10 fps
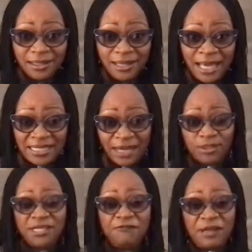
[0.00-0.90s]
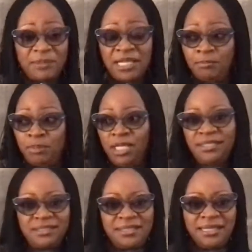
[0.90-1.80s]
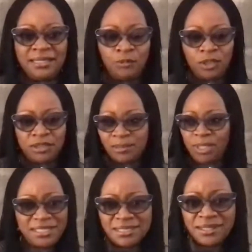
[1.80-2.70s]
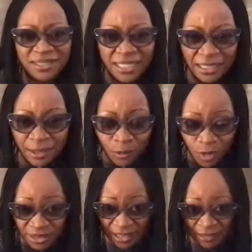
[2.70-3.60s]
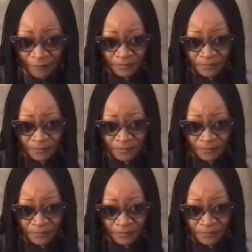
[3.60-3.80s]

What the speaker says: And yeah, we say family, blood is thicker than water. Blood is not thicker than water.